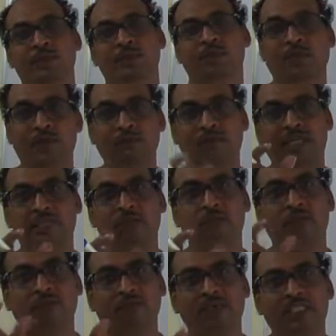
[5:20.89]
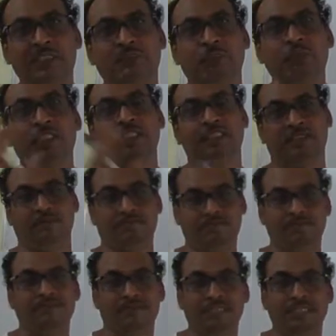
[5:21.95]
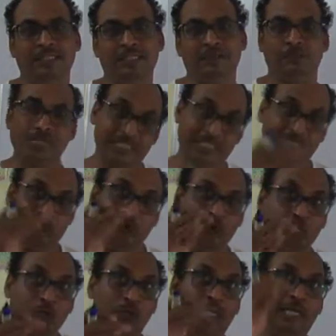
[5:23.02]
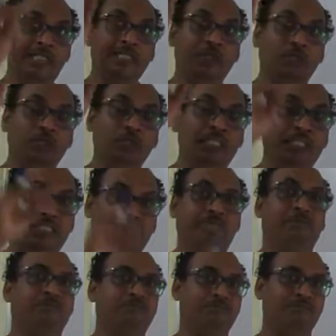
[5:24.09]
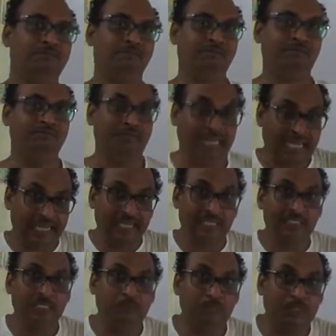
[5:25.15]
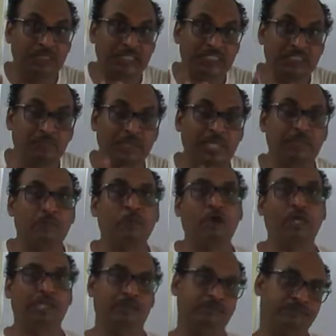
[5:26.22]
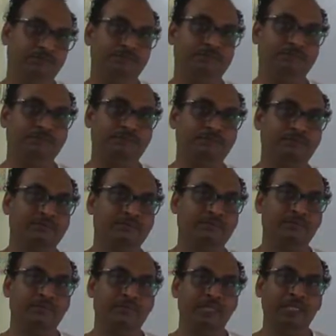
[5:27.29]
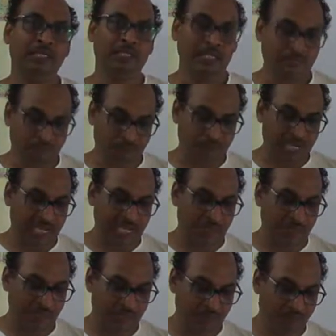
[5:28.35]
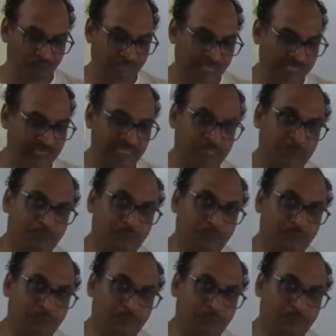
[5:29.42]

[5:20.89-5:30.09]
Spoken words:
by virtue of its position. Means due to its position, the energy possessed by a body. If I am lifting this